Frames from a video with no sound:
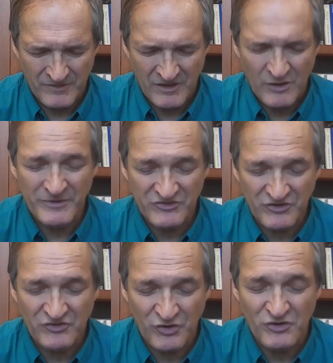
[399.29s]
help us
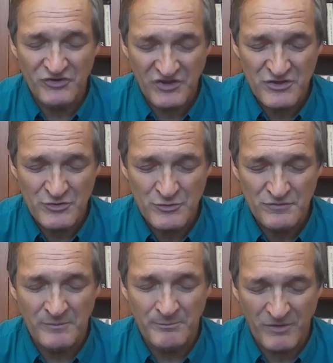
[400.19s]
to turn to you
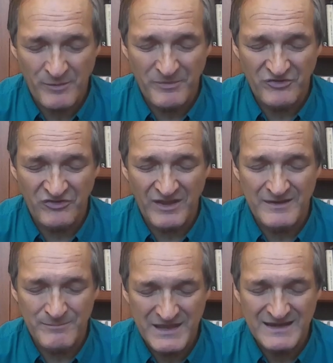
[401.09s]
for purpose
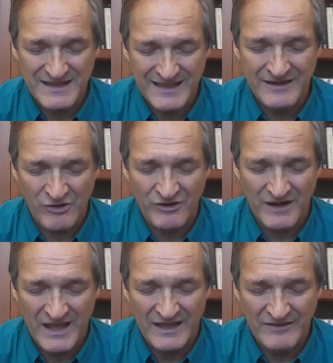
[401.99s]
and meaning in our
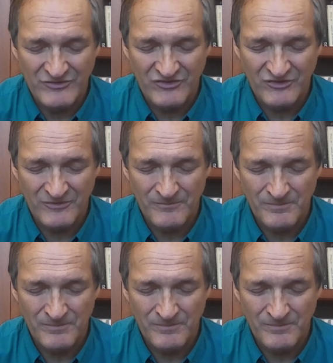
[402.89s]
lives.